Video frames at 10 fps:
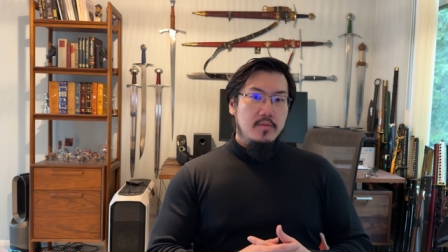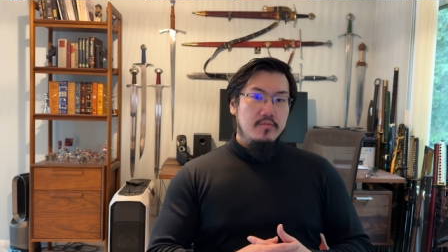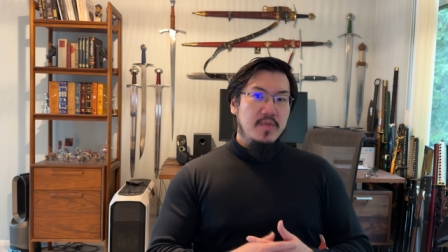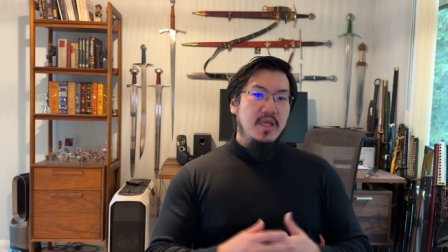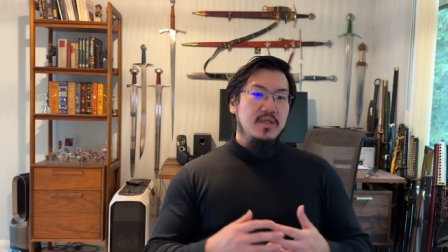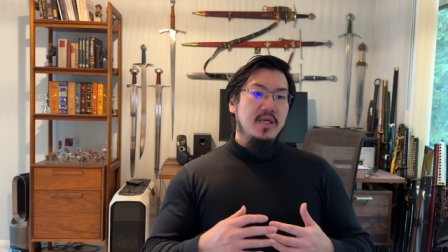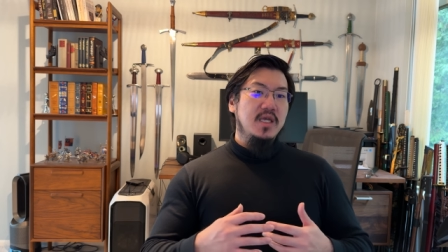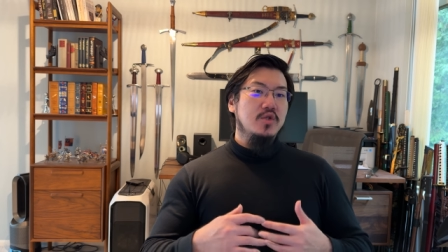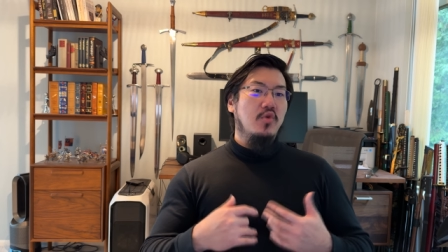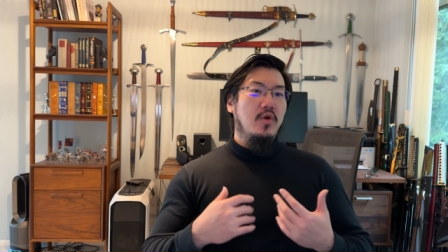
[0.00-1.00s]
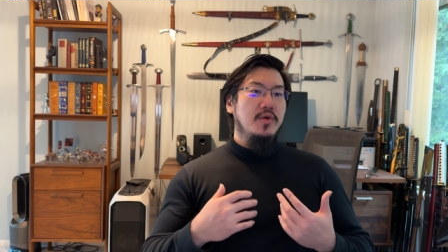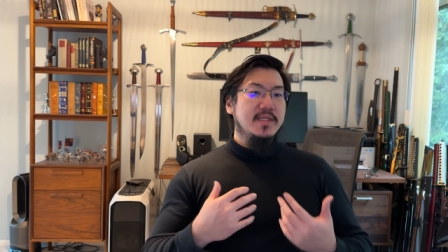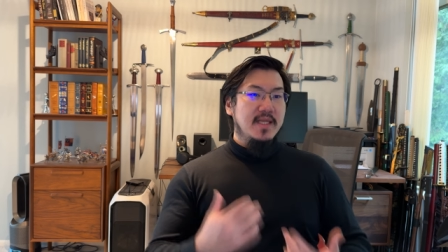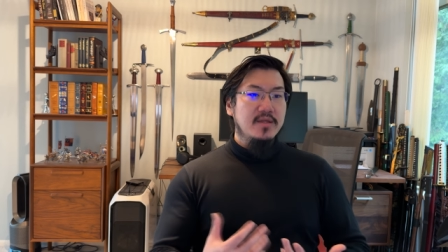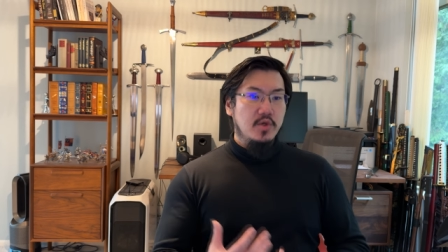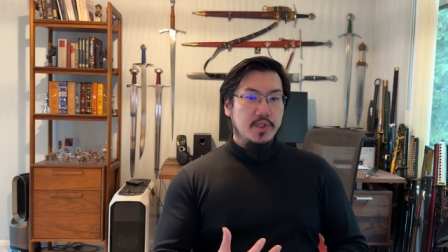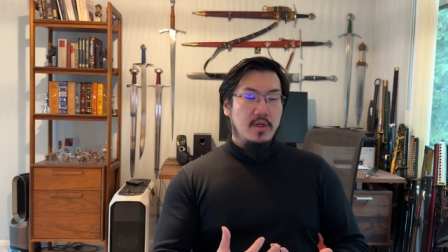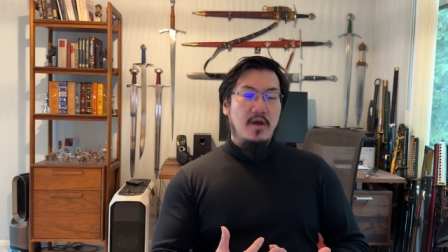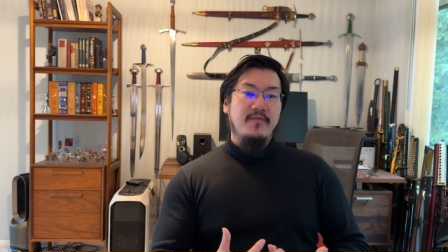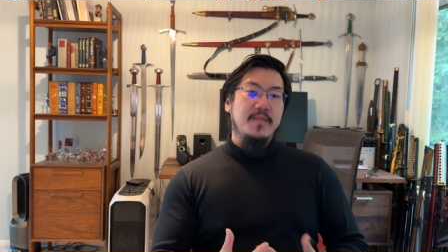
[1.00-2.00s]
meet the historical standards
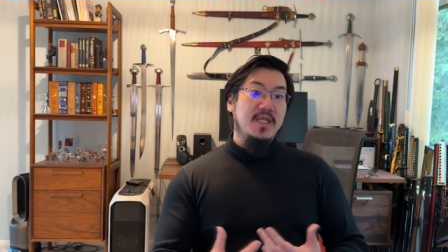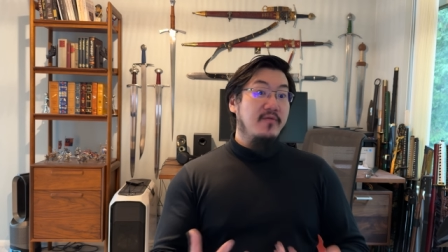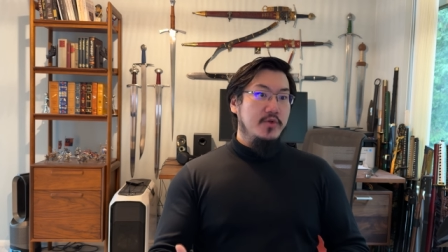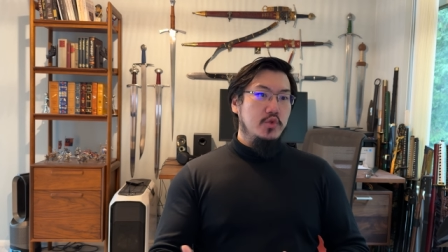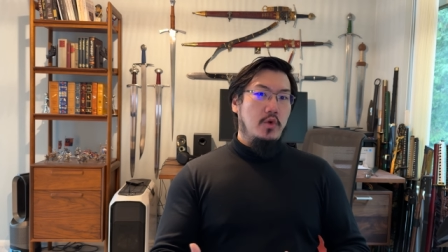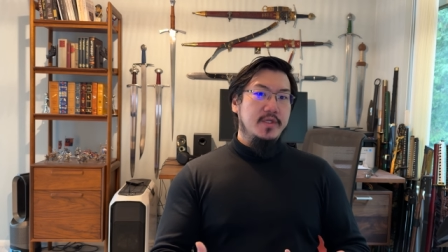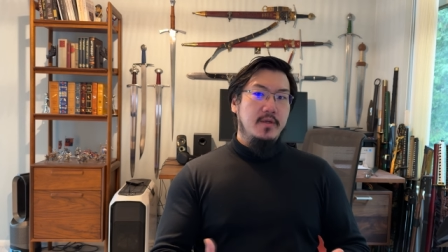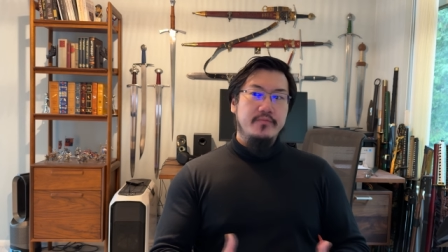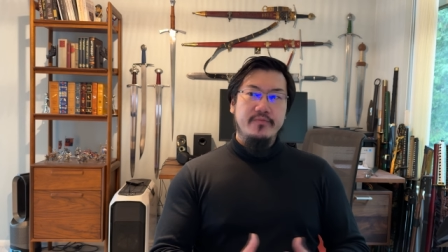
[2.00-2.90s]
of medieval swords.